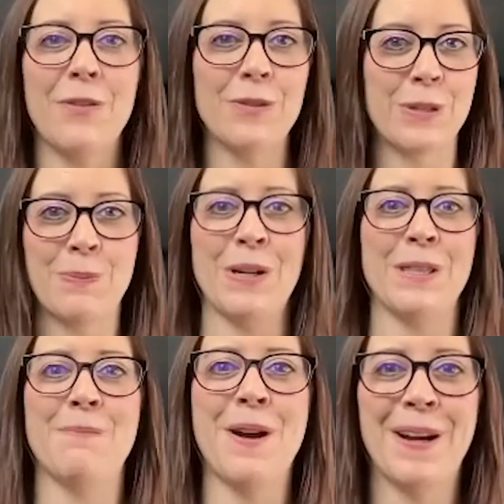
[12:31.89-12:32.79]
we'll just put it on
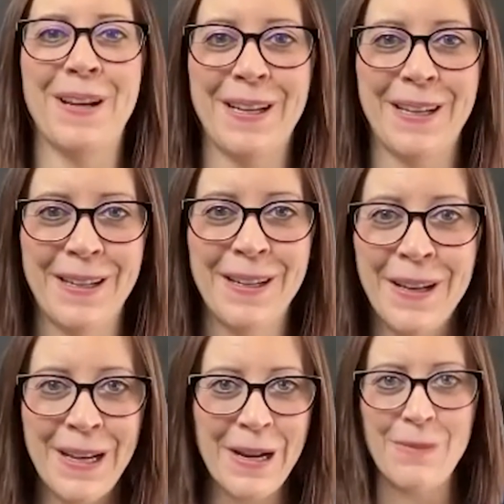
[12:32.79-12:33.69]
the market and
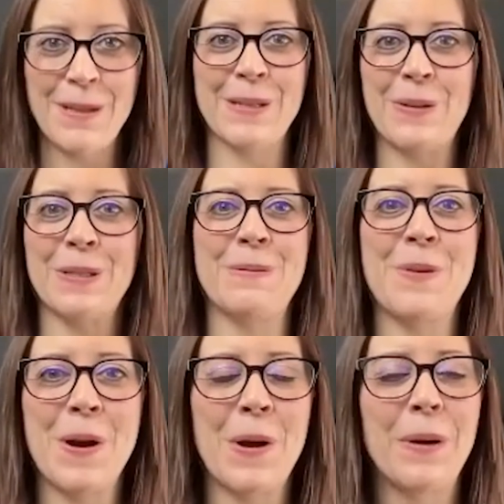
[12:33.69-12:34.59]
it'll be sold tomorrow.